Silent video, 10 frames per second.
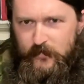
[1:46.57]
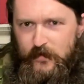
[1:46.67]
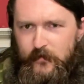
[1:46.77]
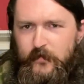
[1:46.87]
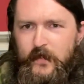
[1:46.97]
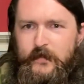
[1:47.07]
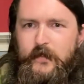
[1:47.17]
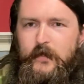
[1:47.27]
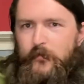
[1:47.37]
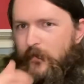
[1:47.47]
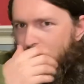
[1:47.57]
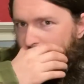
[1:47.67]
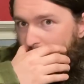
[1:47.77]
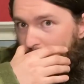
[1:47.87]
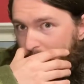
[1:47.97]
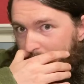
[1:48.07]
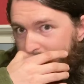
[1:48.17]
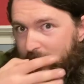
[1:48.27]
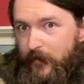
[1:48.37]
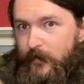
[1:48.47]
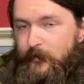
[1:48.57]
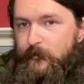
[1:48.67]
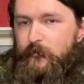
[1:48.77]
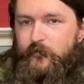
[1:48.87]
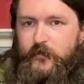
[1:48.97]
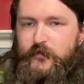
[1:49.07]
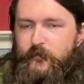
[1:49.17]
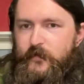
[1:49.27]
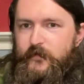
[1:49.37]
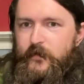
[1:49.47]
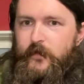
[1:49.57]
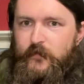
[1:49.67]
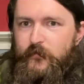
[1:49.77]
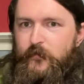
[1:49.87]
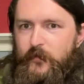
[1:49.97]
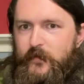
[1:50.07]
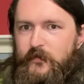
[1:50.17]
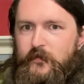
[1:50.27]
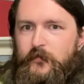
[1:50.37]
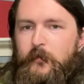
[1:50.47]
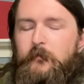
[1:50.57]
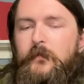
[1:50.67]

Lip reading: the idea with like the military, British military, that's where this is from.